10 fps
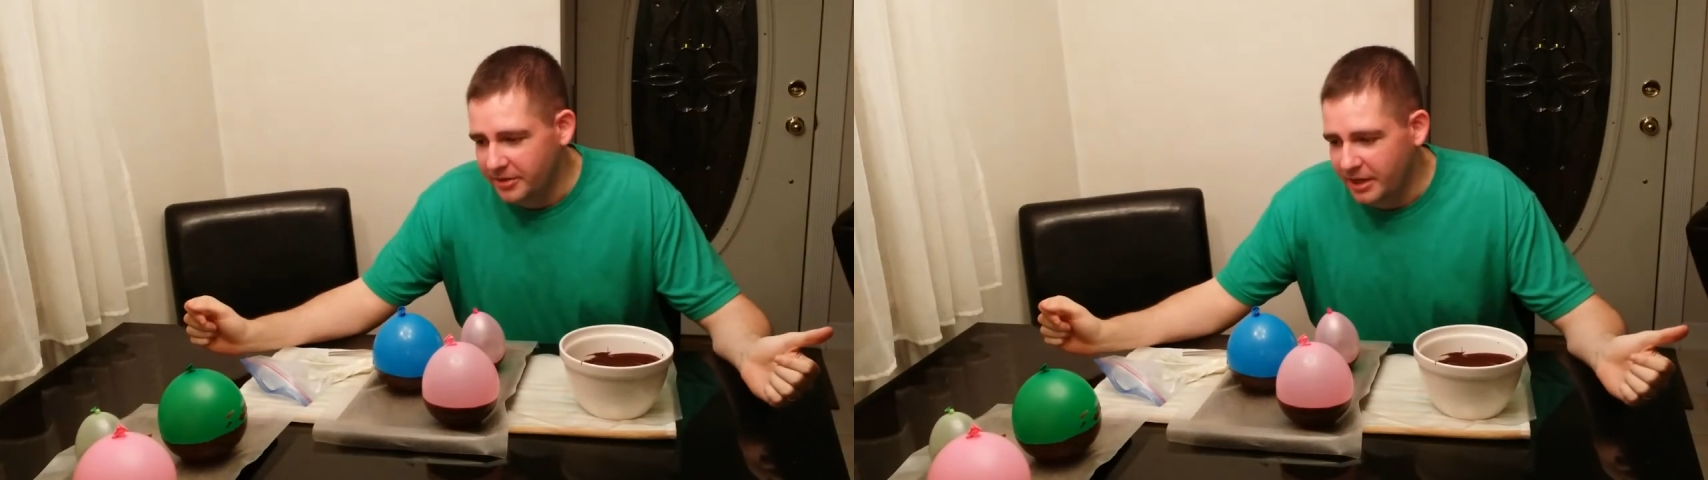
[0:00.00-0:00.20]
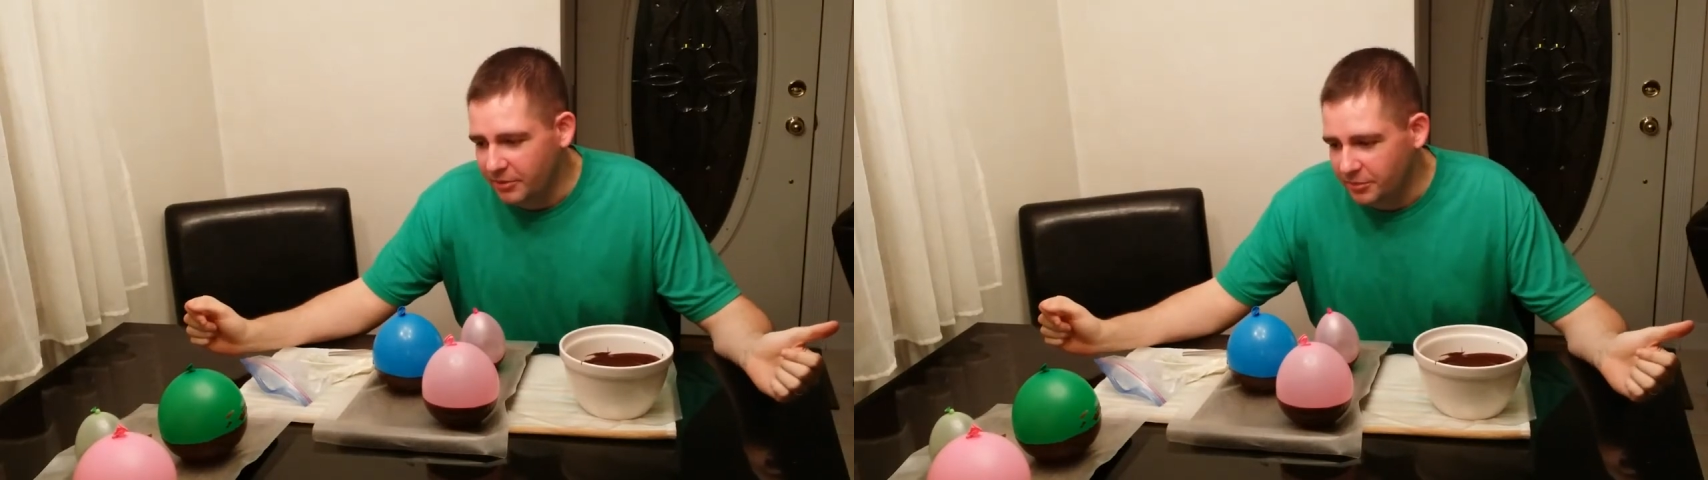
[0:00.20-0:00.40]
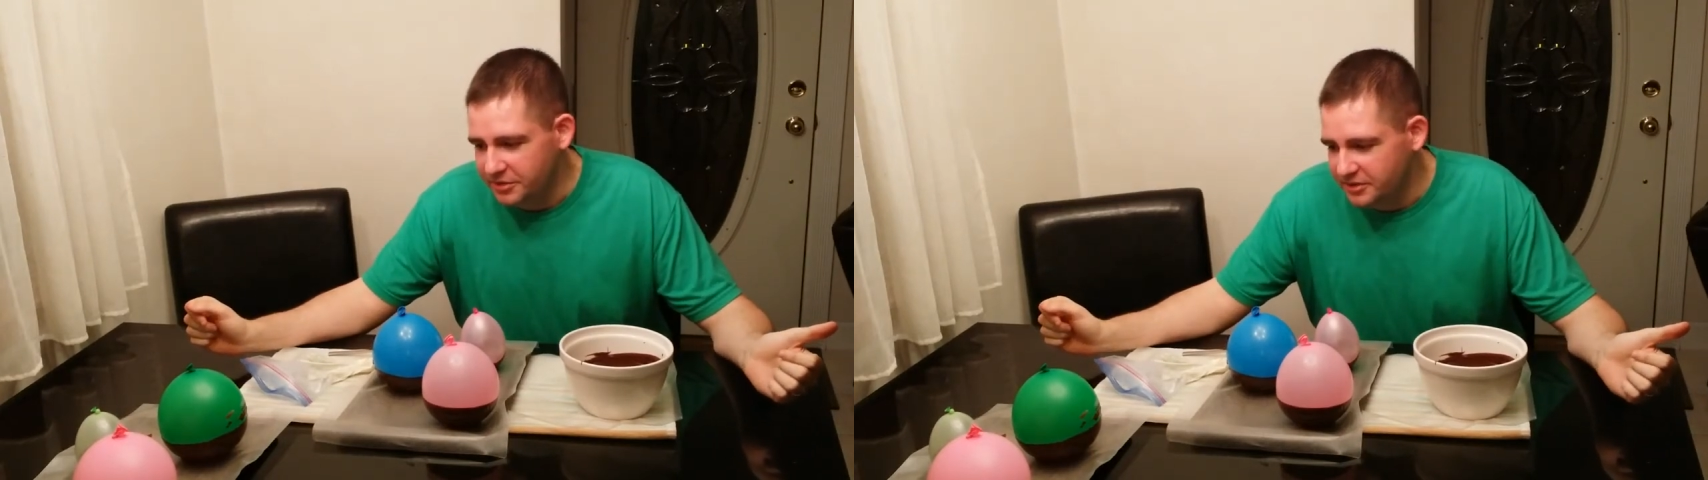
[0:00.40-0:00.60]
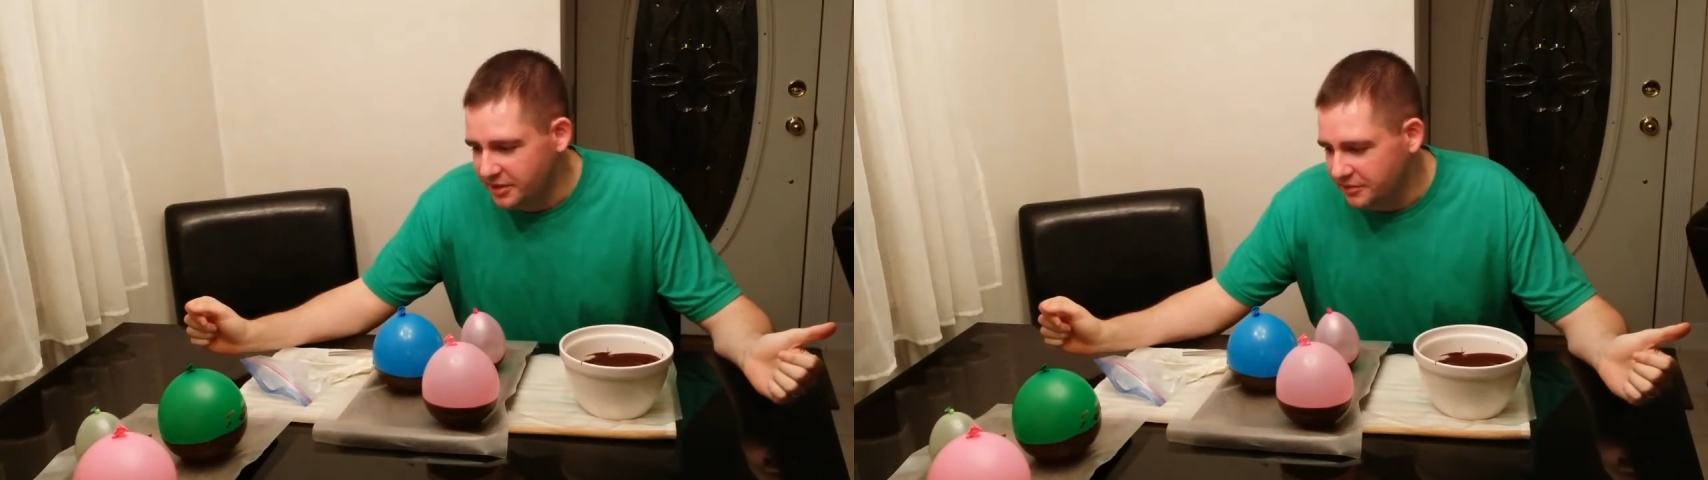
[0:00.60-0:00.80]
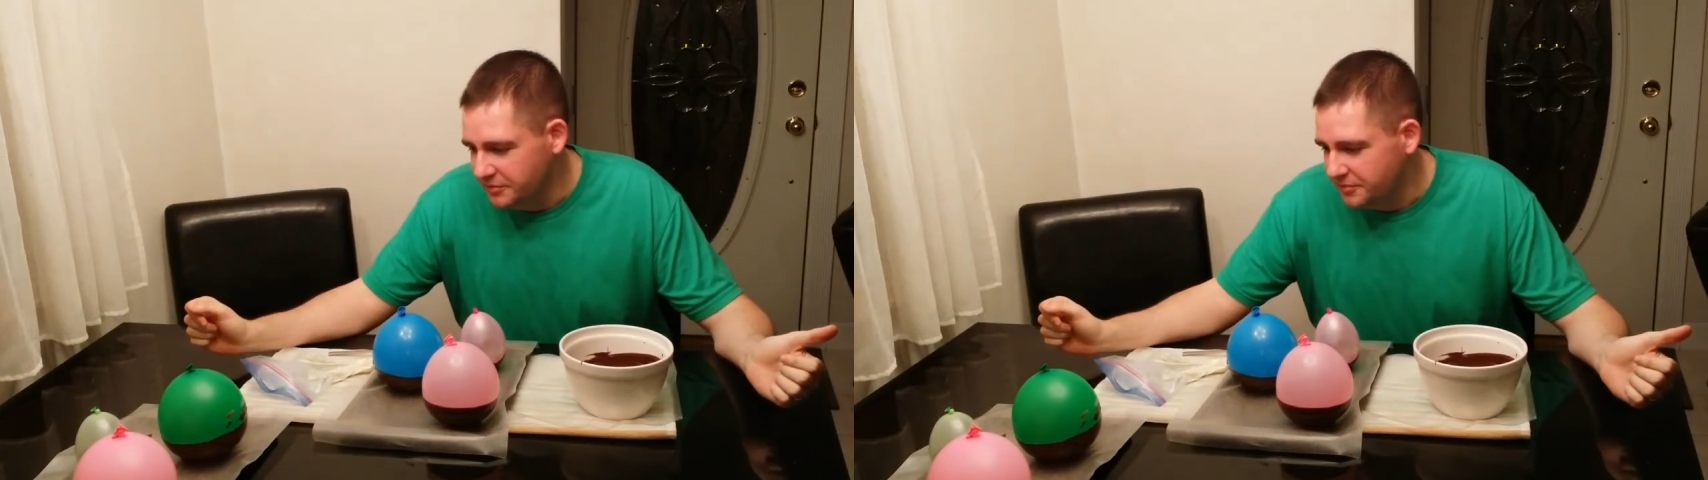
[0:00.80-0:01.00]
hour once
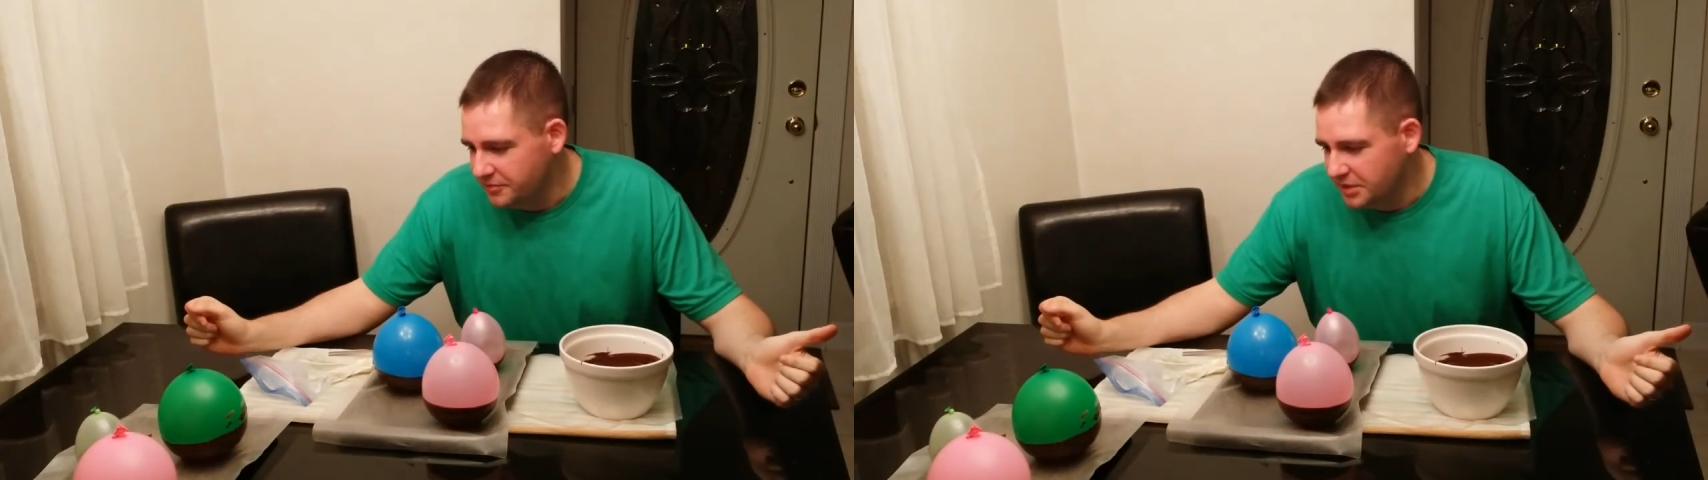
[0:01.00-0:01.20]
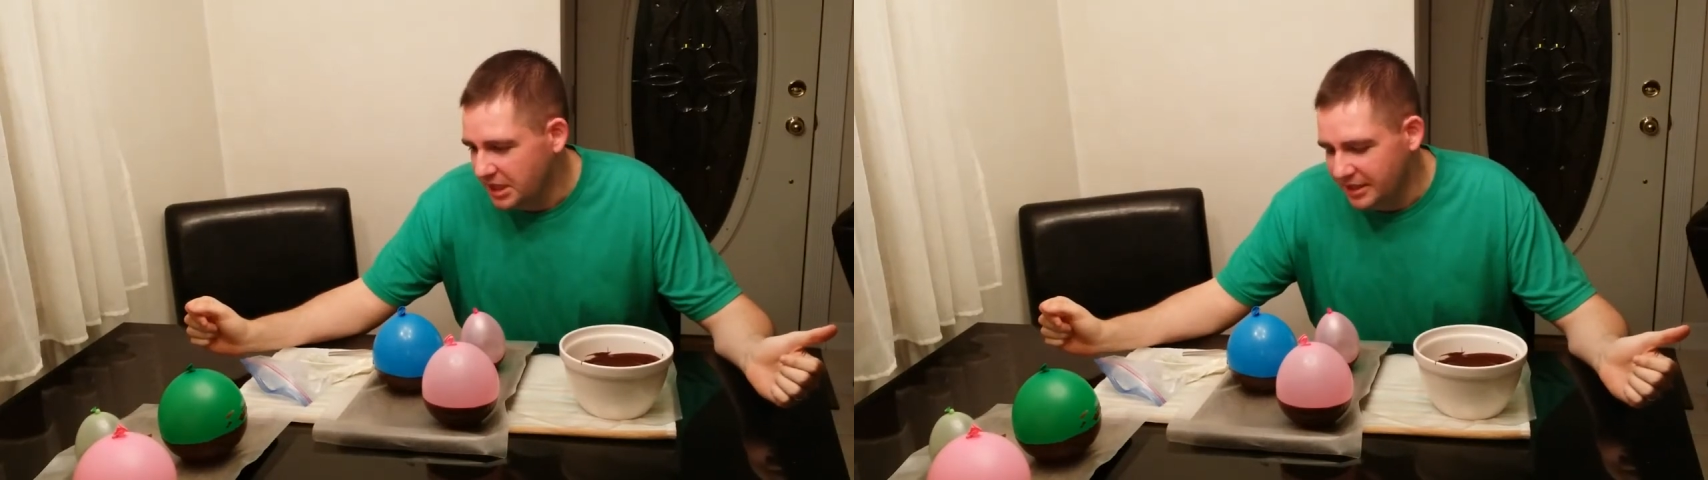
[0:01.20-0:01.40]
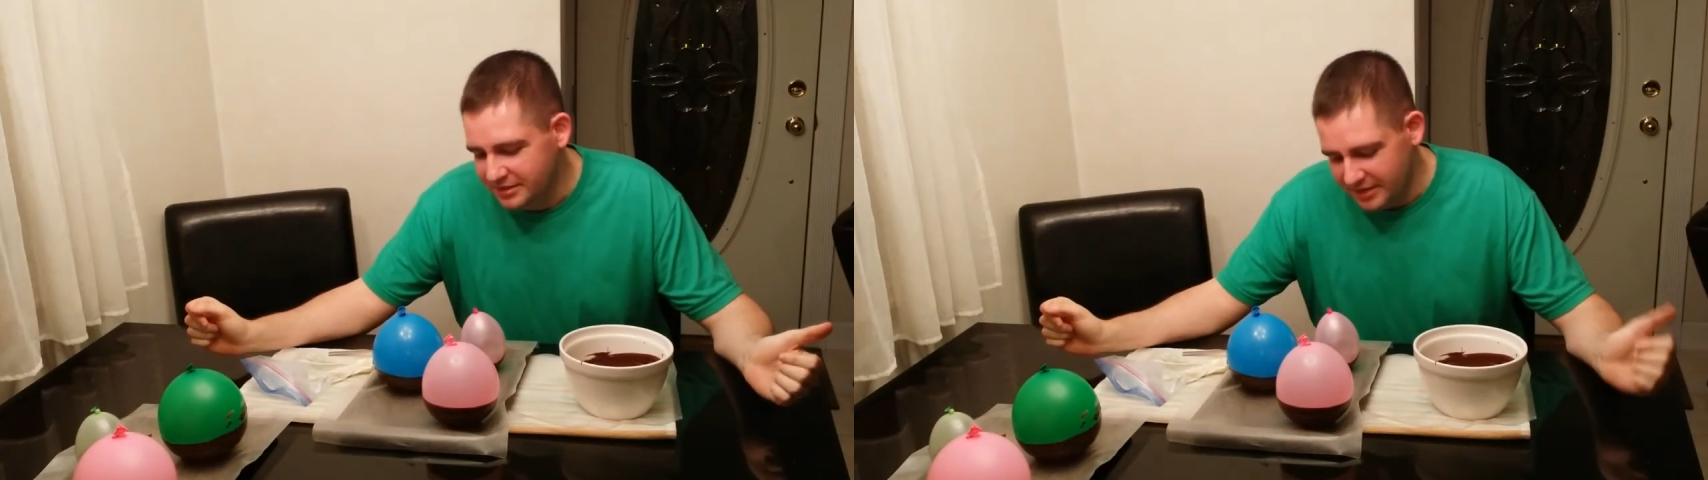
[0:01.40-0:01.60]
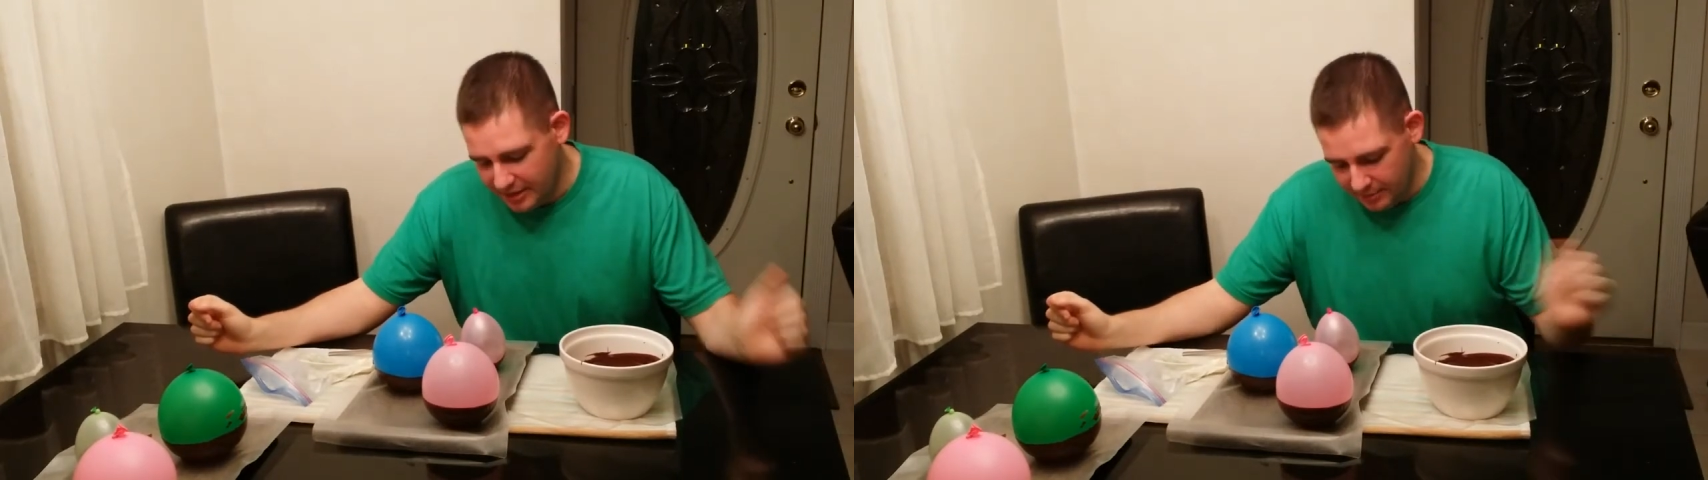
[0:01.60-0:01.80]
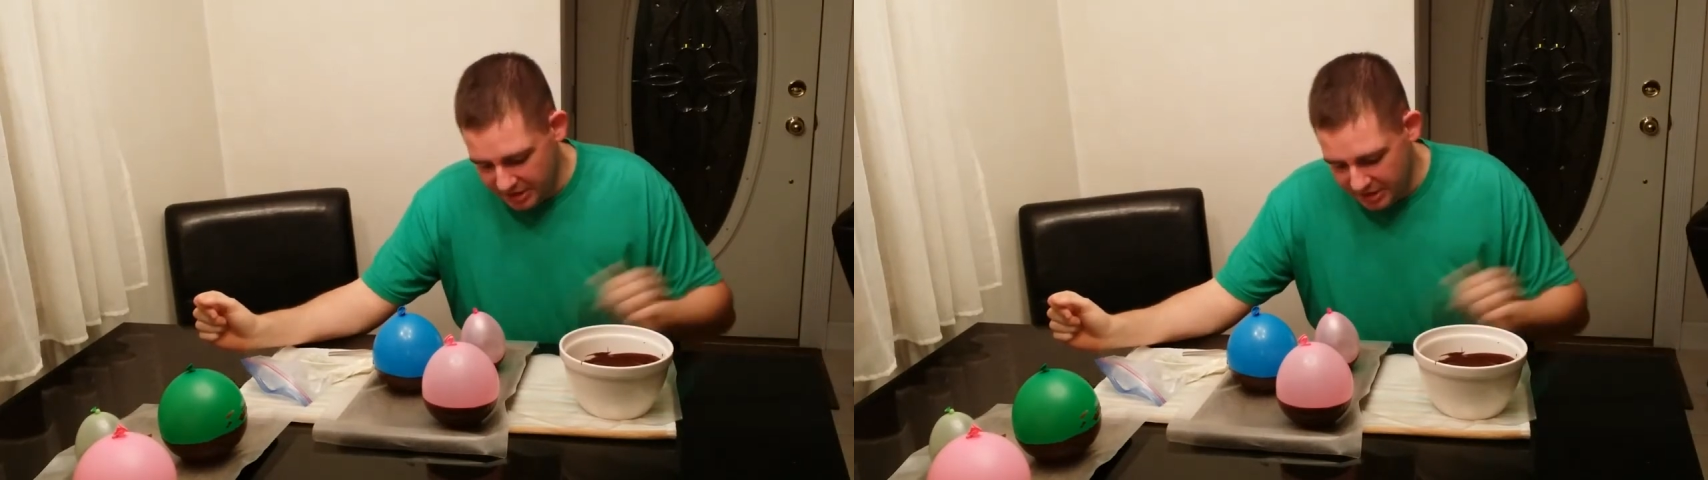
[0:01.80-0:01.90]
they've kind of set up.